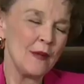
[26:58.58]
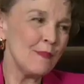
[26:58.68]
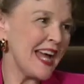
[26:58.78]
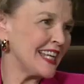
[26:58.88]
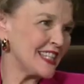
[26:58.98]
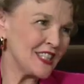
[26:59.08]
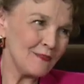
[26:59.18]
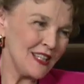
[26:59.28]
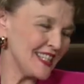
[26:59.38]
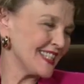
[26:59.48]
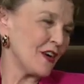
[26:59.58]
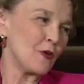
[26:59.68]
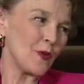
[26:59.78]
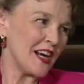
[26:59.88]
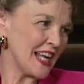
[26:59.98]
Matt, it's been so
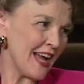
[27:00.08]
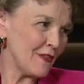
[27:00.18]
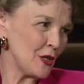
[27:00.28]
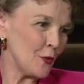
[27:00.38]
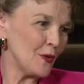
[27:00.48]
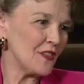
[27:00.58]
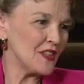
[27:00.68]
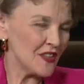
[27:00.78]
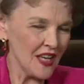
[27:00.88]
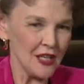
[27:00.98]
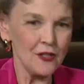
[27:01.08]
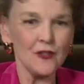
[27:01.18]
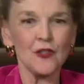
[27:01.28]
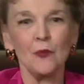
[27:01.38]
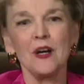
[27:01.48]
great having you with us. Thank you
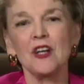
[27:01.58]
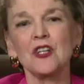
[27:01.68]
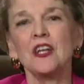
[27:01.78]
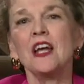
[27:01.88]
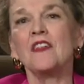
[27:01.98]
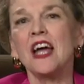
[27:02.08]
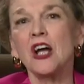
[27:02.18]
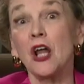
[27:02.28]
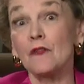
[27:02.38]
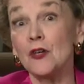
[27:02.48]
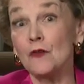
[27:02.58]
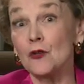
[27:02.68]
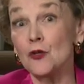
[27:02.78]
so much. And thank all of you for